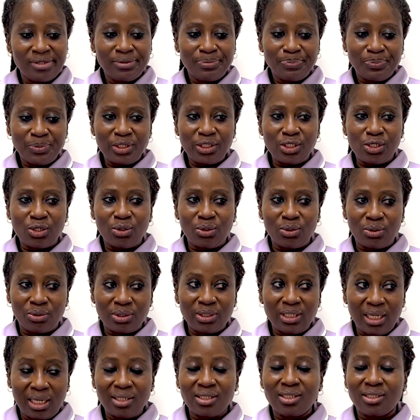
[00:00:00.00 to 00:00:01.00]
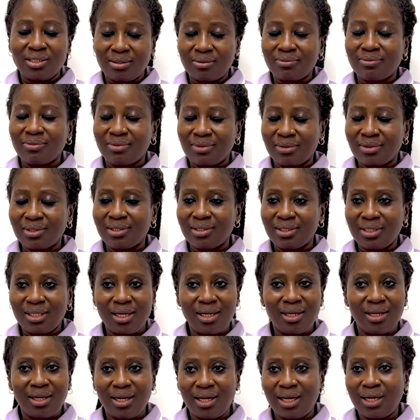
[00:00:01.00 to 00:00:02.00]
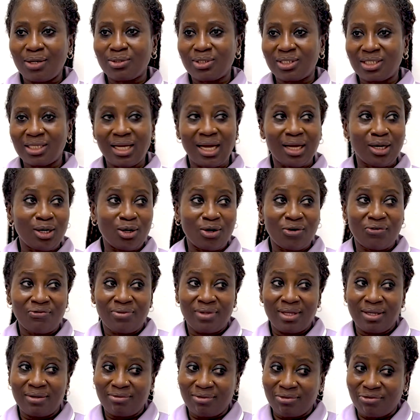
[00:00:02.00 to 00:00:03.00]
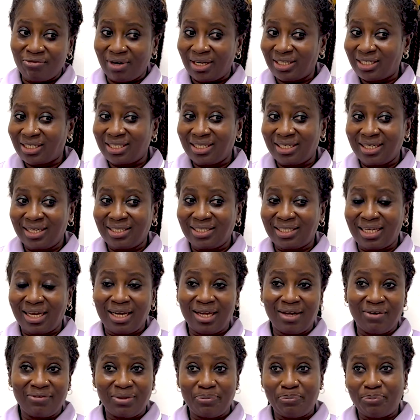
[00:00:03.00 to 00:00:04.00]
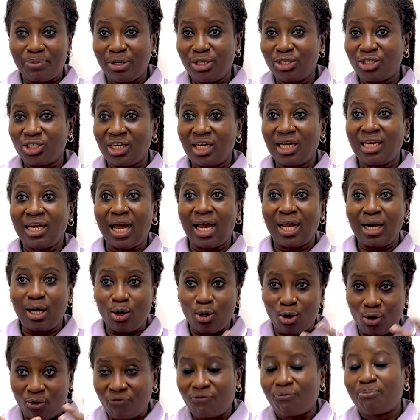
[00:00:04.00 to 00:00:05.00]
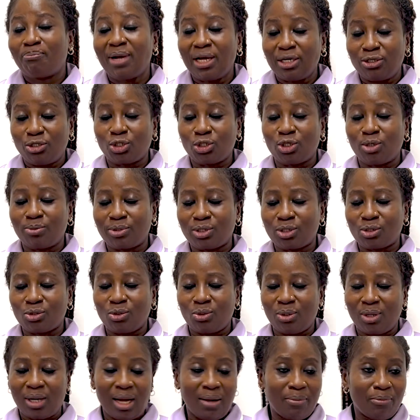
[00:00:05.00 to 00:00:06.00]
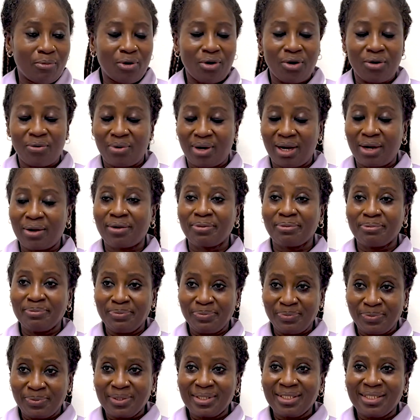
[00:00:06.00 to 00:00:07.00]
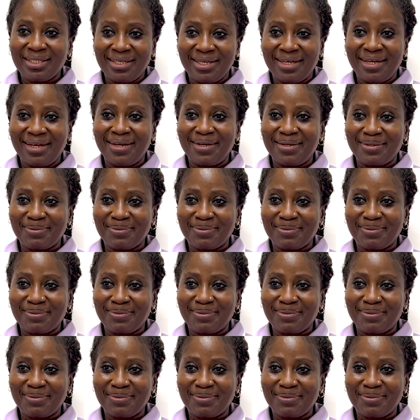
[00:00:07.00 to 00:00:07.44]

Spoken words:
So yes, yeah, I'll say I love the resident, I love the patient, and I love my job. So I'm all right. Yeah.